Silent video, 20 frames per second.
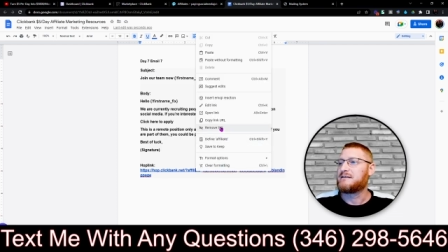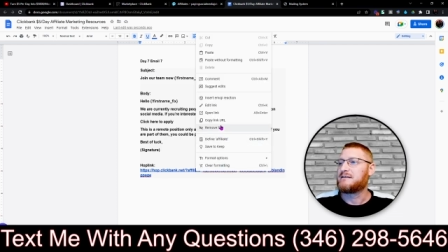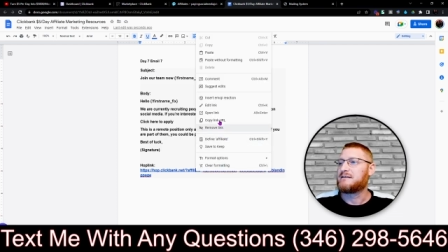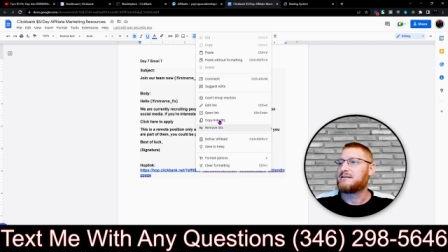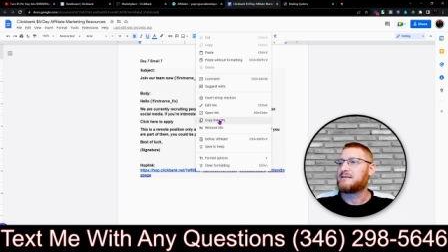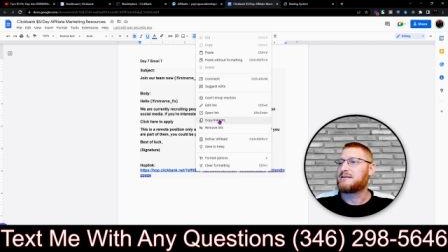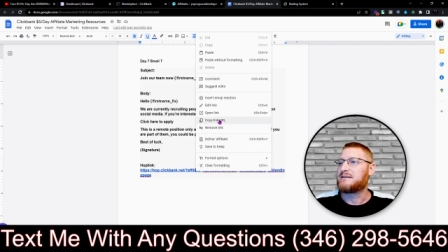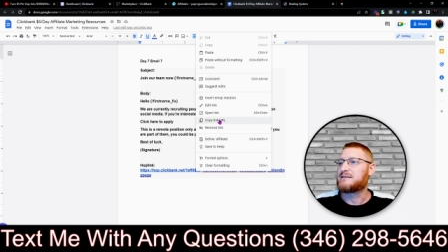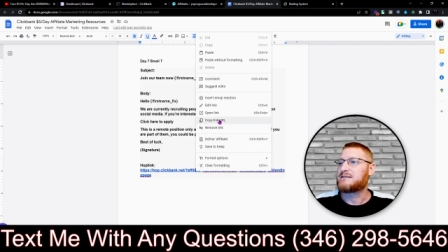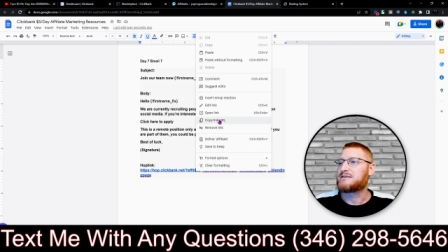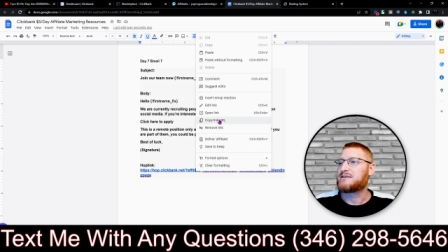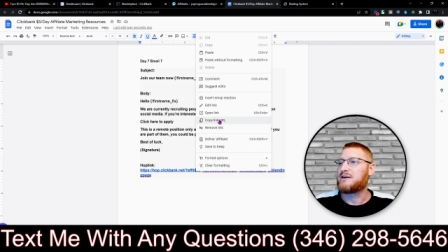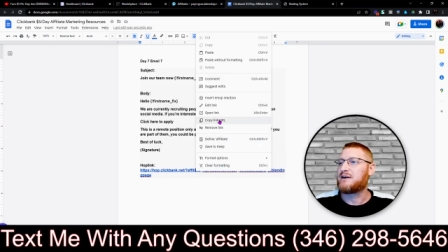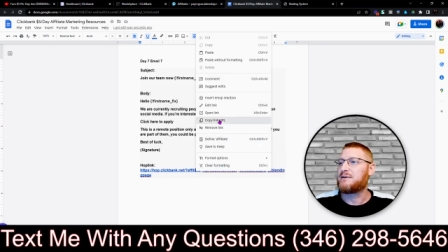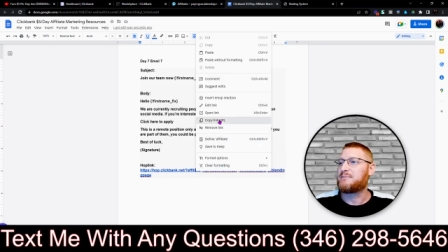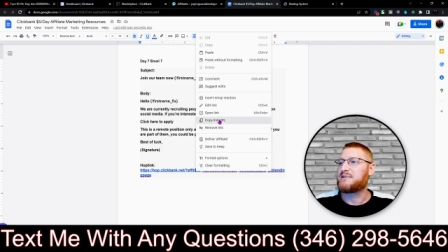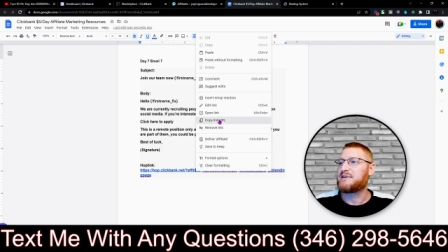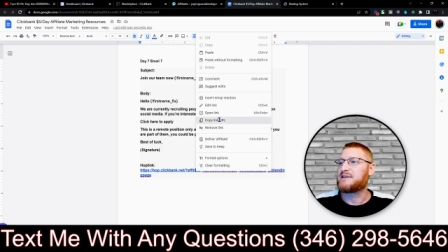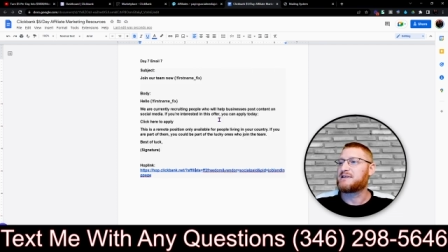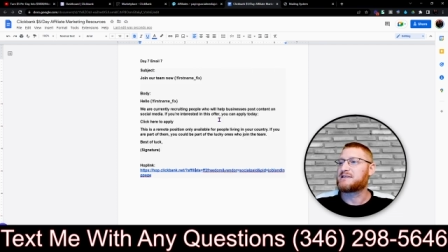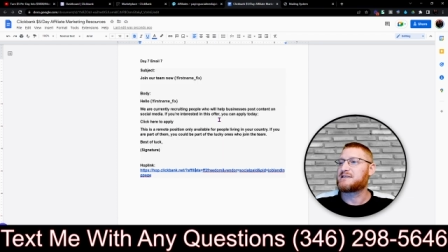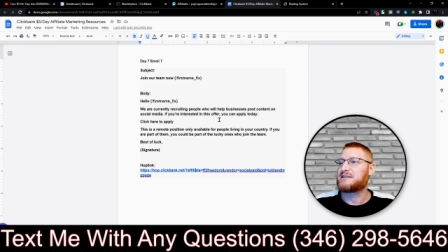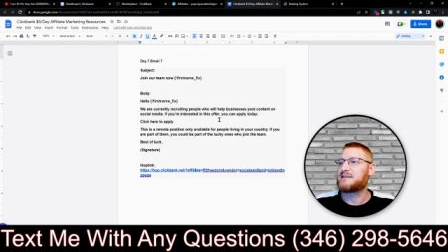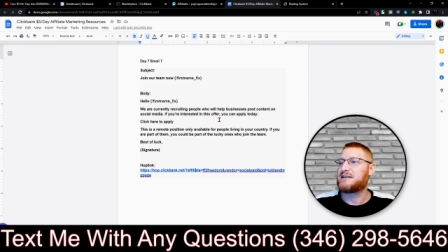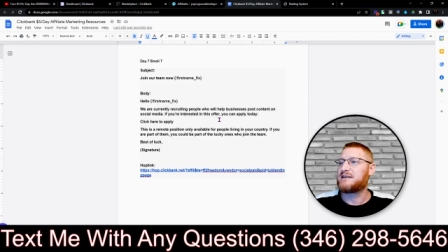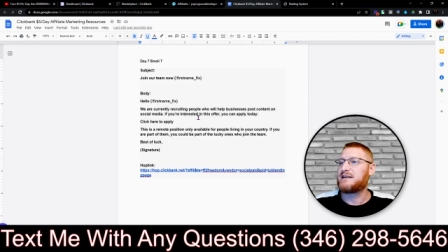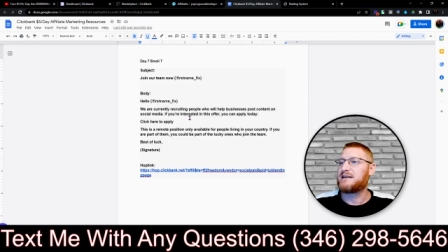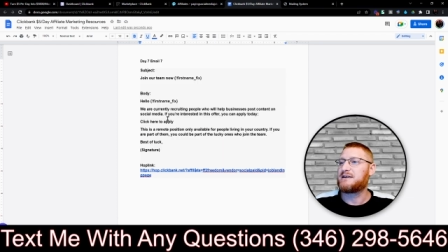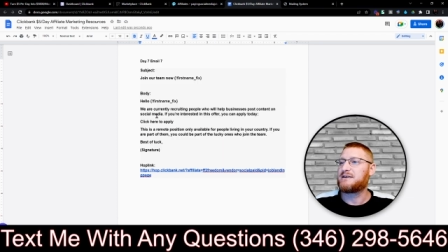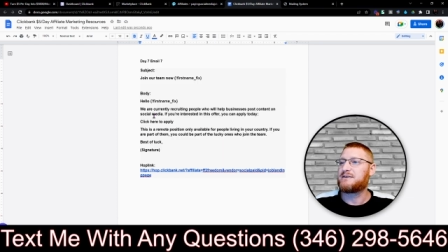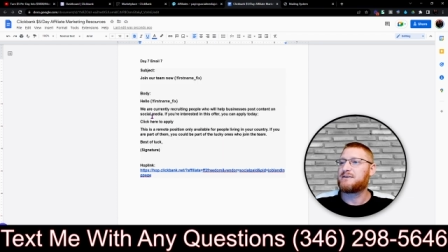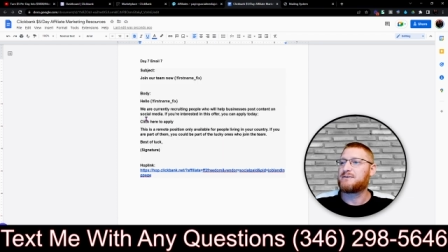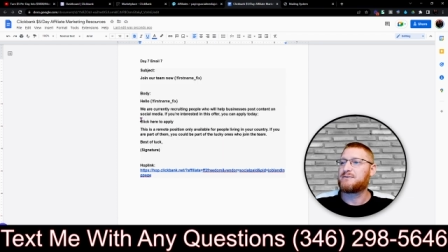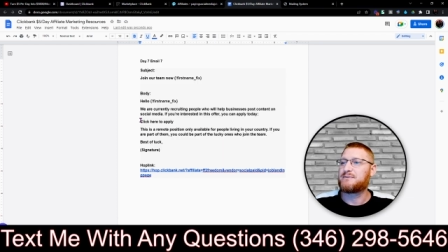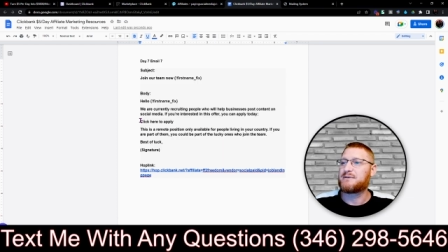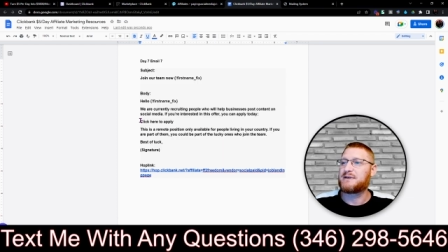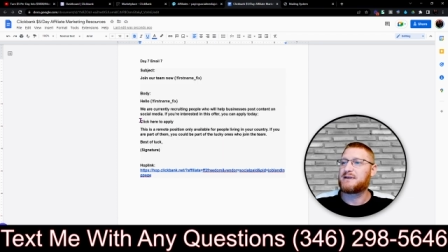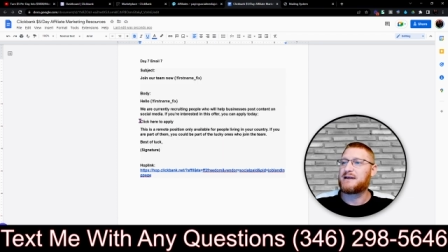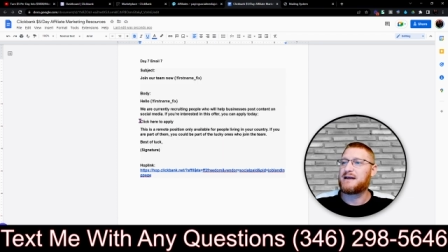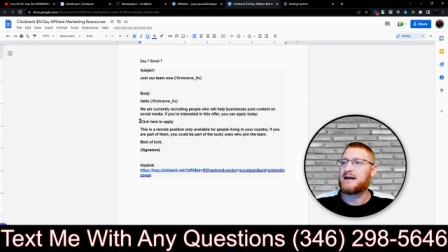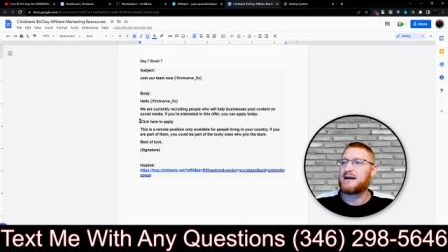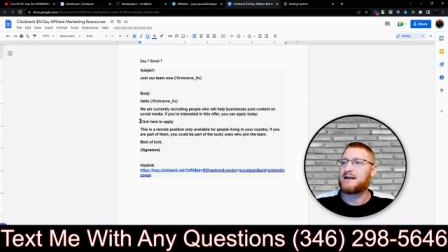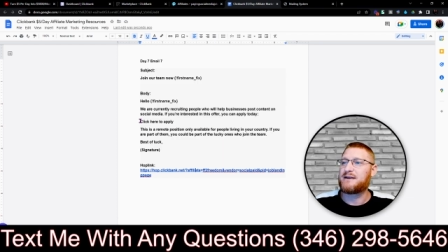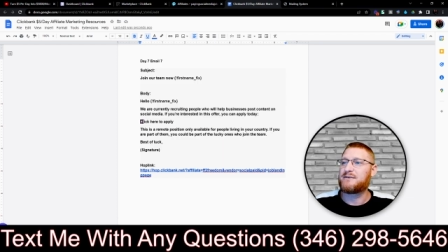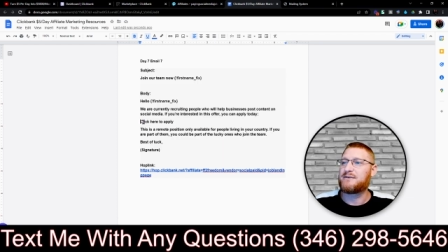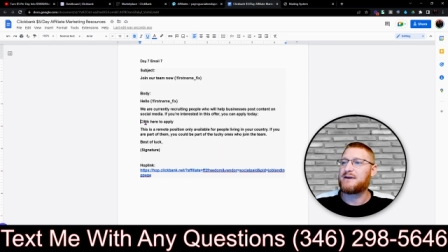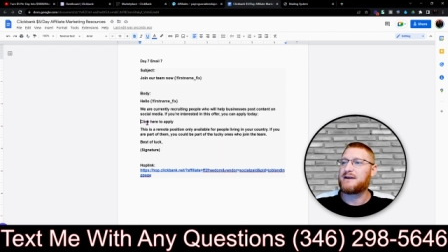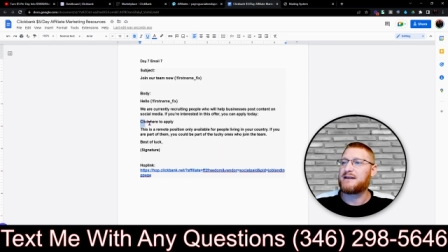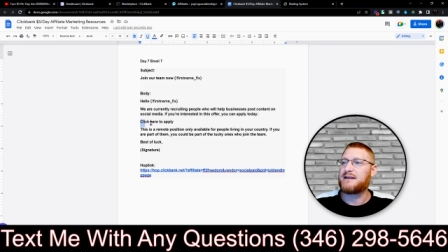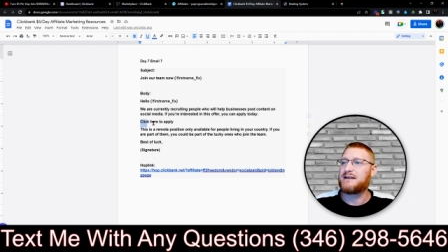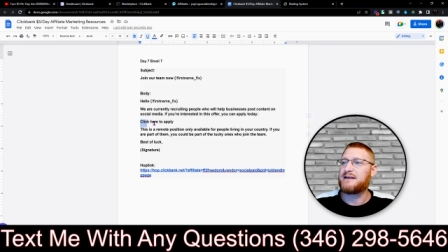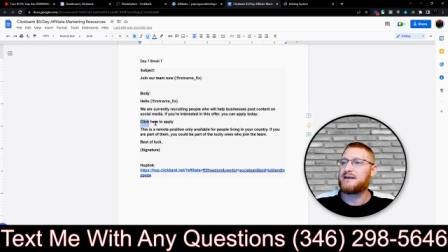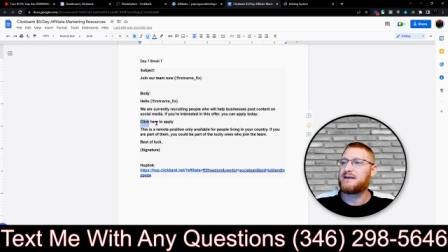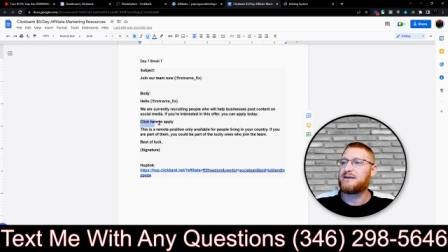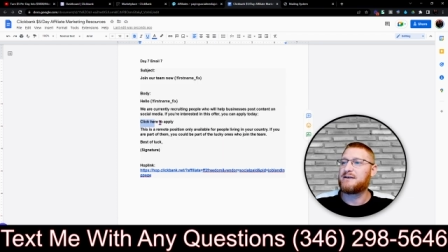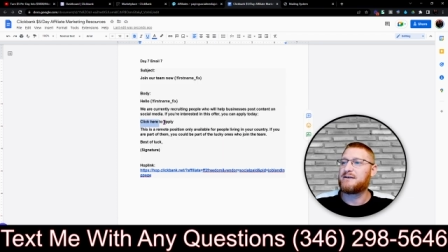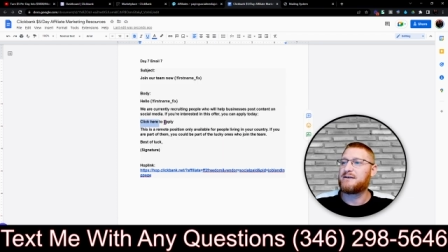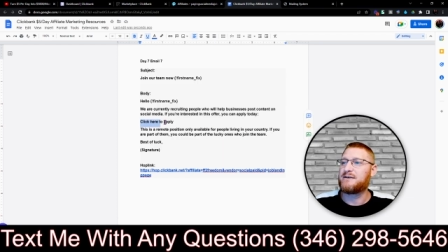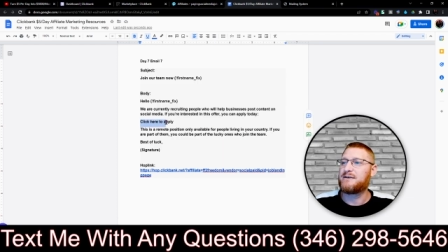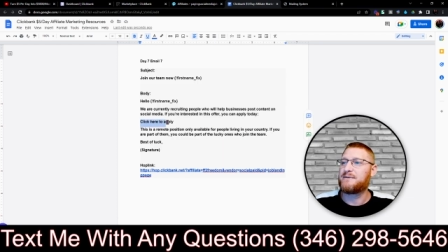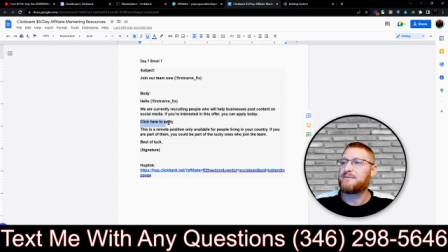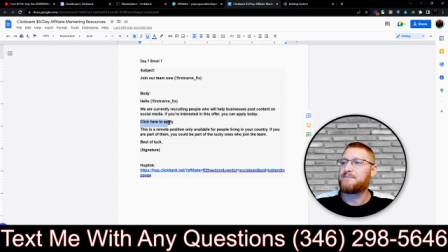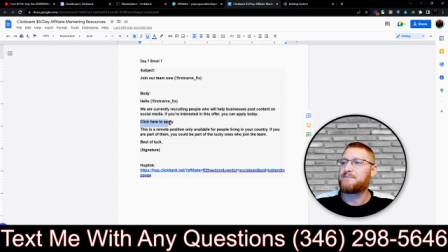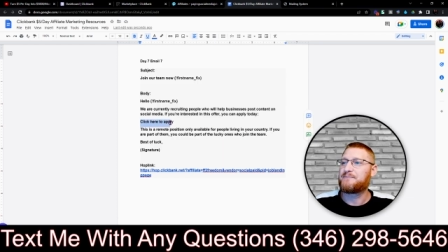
Let's copy this link. We're gonna add it right here.